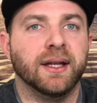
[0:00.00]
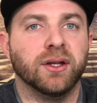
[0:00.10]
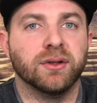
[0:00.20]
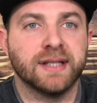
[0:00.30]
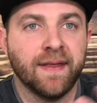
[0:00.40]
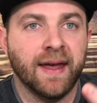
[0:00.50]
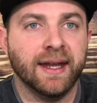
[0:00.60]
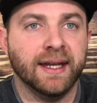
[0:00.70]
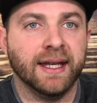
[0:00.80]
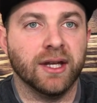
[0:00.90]
send that
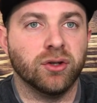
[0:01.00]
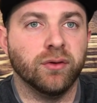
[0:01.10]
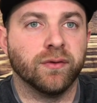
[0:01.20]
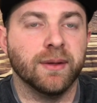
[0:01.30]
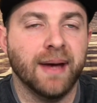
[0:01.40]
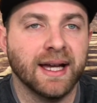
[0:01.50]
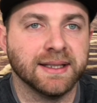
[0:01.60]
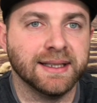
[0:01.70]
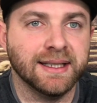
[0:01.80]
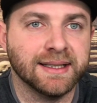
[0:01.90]
in and get 2 free
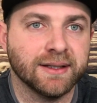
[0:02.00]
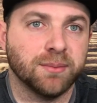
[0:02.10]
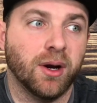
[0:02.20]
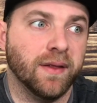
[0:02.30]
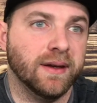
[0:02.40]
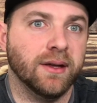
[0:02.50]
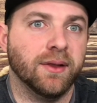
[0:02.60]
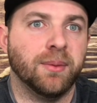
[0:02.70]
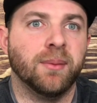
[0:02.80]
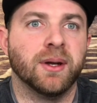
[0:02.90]
magazines. That was part of the deal
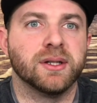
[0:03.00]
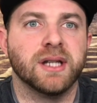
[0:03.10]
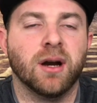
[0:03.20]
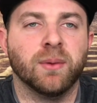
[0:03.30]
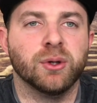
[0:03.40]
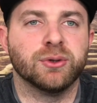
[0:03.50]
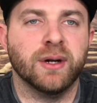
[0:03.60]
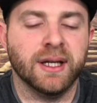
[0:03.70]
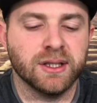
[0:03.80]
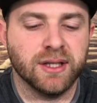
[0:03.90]
that Palmetto State Armory was
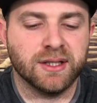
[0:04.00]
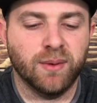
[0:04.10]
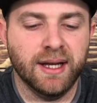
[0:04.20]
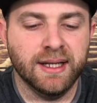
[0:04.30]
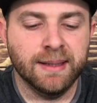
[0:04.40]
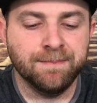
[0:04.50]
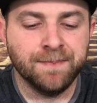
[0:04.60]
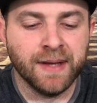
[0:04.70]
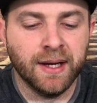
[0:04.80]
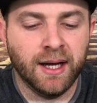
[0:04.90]
running, and so that's why I did it.
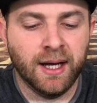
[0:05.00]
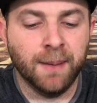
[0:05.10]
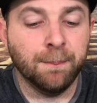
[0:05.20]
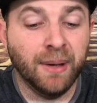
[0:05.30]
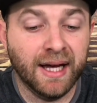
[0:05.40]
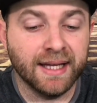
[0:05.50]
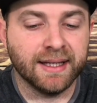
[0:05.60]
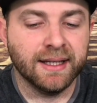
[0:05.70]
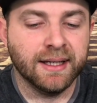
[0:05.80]
But